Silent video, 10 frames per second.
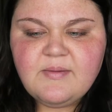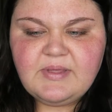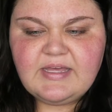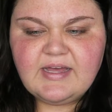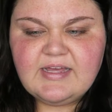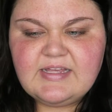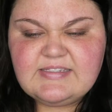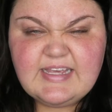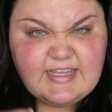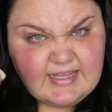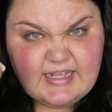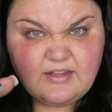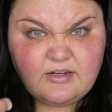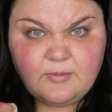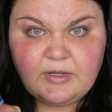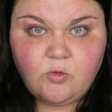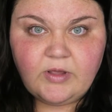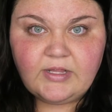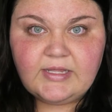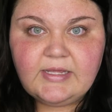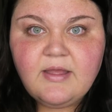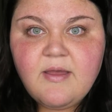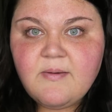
because it can get a little bit oily,